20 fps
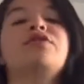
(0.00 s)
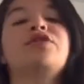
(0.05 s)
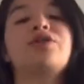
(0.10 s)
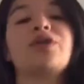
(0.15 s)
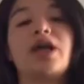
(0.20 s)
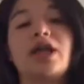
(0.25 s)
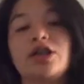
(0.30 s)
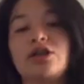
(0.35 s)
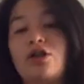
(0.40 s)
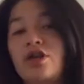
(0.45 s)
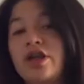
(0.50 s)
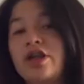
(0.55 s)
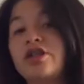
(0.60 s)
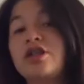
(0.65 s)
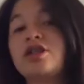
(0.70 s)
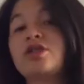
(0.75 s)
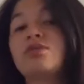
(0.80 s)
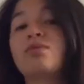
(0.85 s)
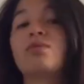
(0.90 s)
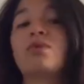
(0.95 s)
you guys are in
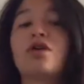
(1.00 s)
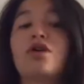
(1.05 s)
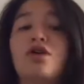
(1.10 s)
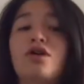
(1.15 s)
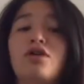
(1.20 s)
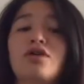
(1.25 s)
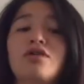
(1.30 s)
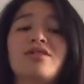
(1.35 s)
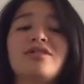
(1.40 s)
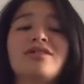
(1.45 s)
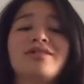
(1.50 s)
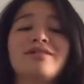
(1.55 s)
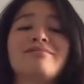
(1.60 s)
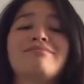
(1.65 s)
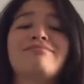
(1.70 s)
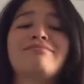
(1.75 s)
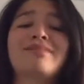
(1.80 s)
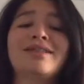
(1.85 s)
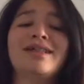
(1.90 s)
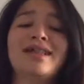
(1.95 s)
this world.
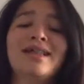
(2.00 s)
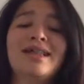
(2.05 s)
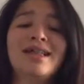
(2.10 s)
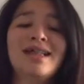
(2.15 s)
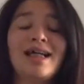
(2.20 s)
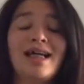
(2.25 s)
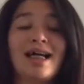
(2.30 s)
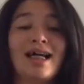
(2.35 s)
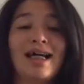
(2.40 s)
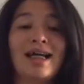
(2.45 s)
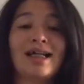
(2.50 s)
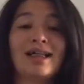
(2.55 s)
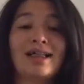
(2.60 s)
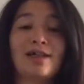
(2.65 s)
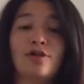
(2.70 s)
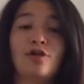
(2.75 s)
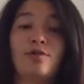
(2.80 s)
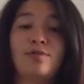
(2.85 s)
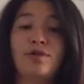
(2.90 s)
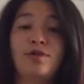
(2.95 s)
And I
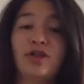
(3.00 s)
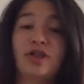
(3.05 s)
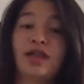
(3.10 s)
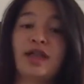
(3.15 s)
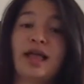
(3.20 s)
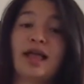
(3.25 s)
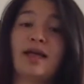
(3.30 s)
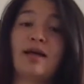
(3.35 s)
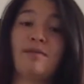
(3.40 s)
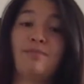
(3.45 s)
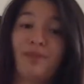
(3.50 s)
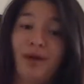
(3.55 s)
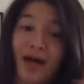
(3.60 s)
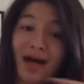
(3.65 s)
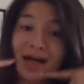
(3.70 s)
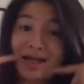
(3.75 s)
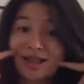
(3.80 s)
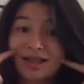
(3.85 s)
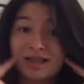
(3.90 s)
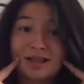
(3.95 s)
hope you stay
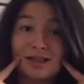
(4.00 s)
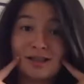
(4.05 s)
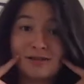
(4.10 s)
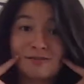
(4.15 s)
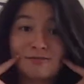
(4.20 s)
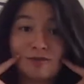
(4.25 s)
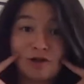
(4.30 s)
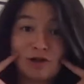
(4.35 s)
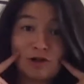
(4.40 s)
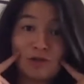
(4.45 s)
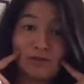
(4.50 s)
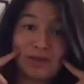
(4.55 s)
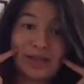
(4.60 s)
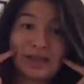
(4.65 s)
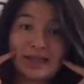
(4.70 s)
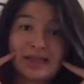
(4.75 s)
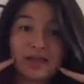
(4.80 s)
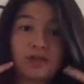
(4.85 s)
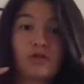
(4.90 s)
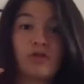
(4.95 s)
positive always,